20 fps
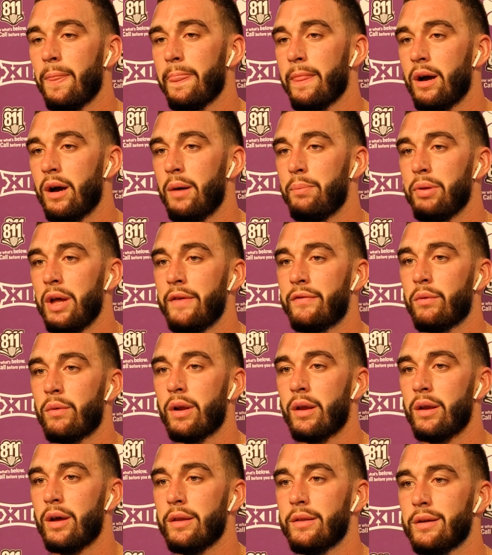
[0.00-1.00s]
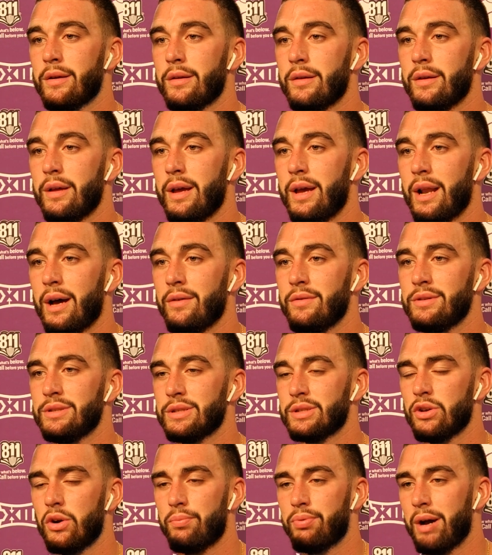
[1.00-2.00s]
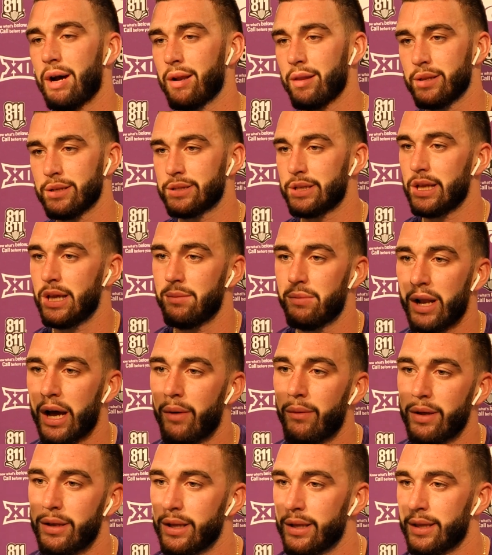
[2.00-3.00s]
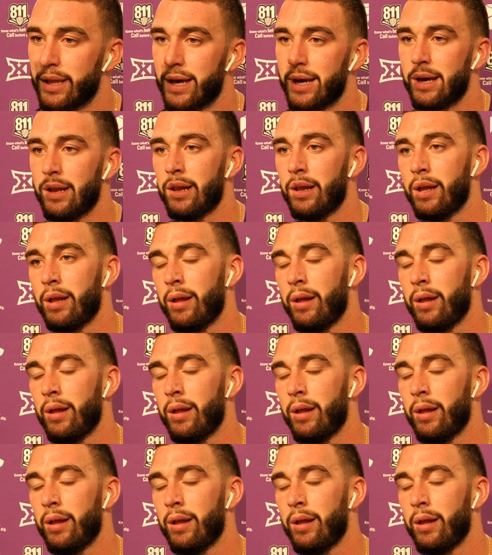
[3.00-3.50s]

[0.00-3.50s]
uh, play for one another. And I was just so proud of this team and how we did that.